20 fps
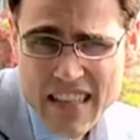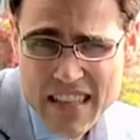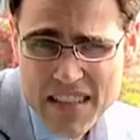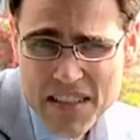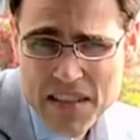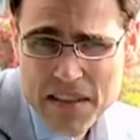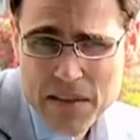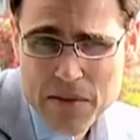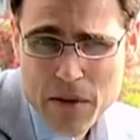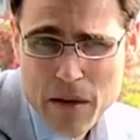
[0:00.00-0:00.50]

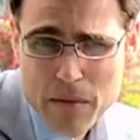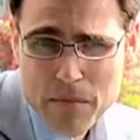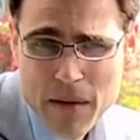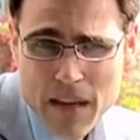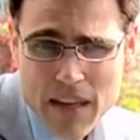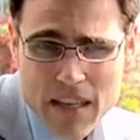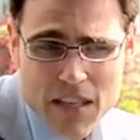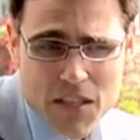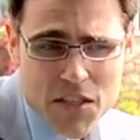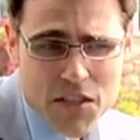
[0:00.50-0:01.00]
interior
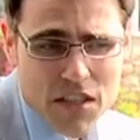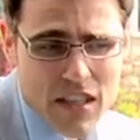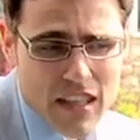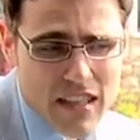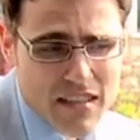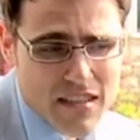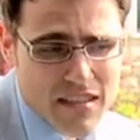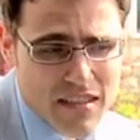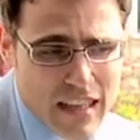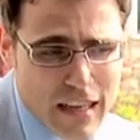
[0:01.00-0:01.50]
package
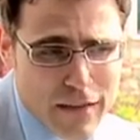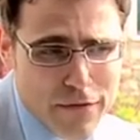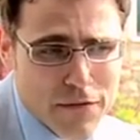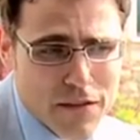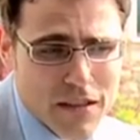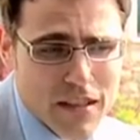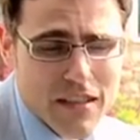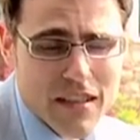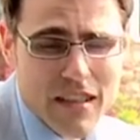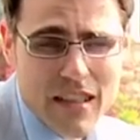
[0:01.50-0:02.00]
is
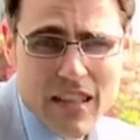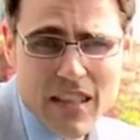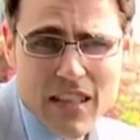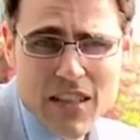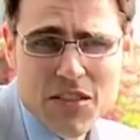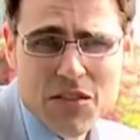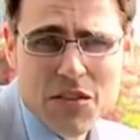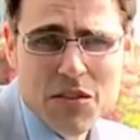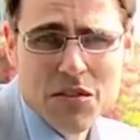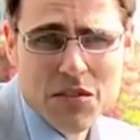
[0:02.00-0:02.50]
definitely
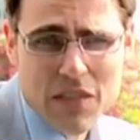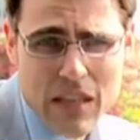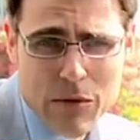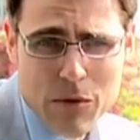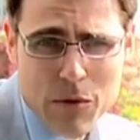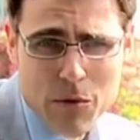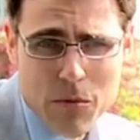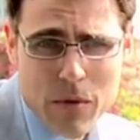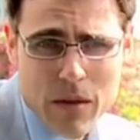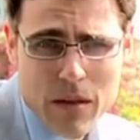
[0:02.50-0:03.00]
the
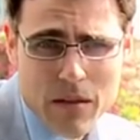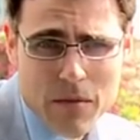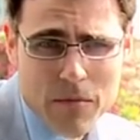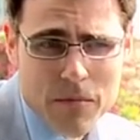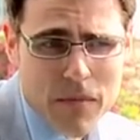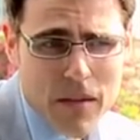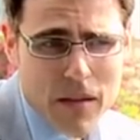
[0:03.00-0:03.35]
steering wheel.